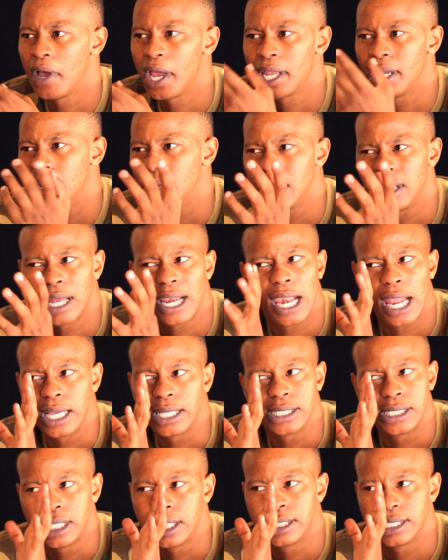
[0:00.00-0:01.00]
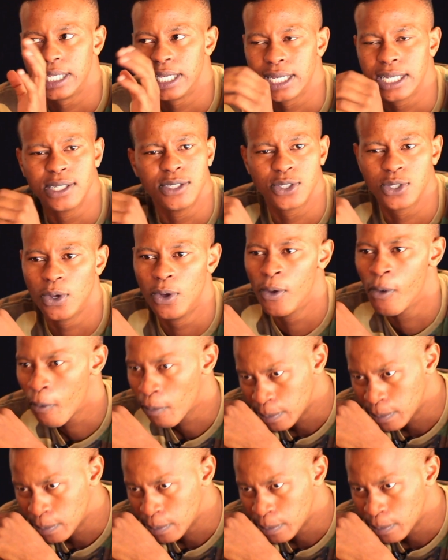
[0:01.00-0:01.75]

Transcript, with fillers: Biden had like six yes. seconds. So